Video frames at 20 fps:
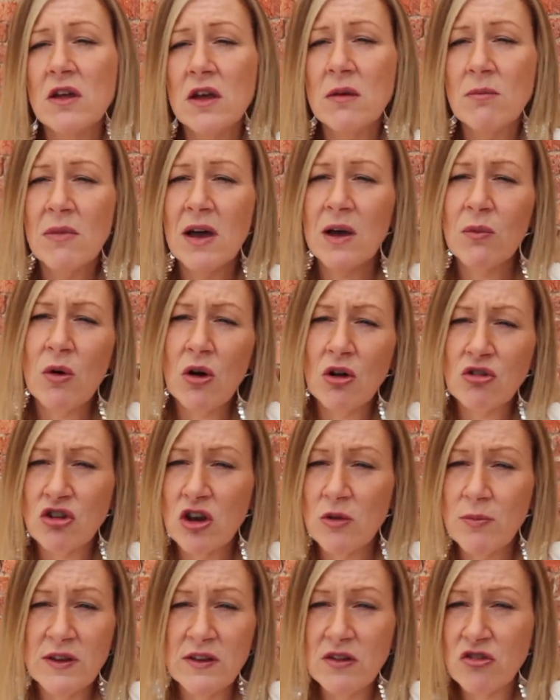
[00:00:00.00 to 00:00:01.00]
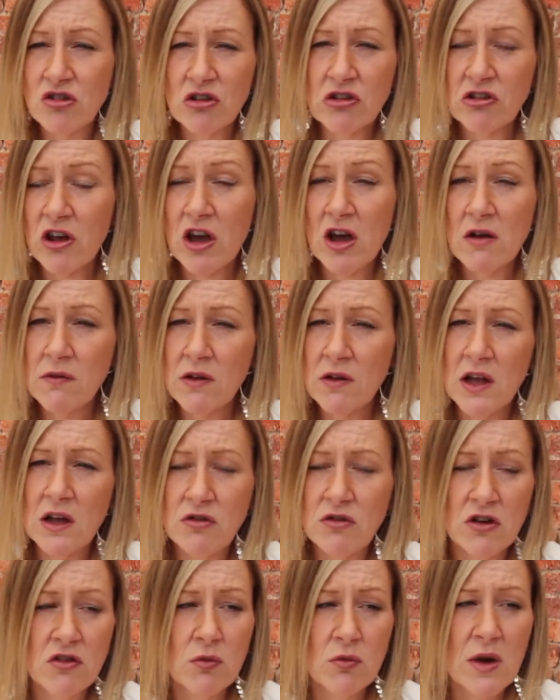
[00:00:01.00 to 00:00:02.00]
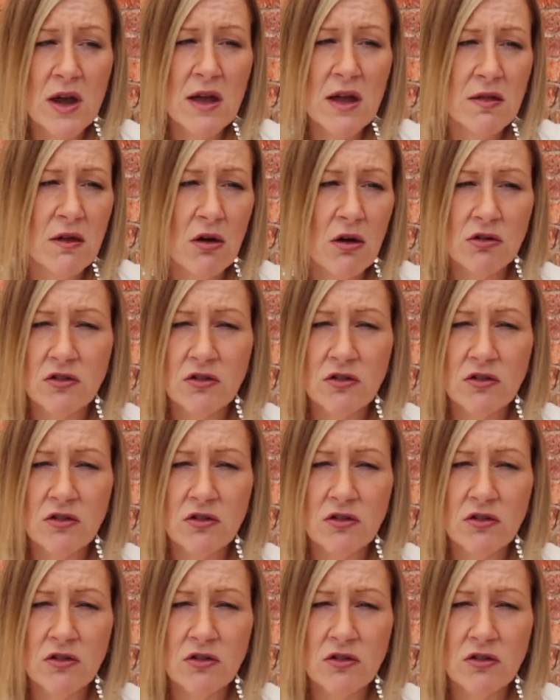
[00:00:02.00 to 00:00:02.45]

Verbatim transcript: that my wardrobe isn't just overloaded with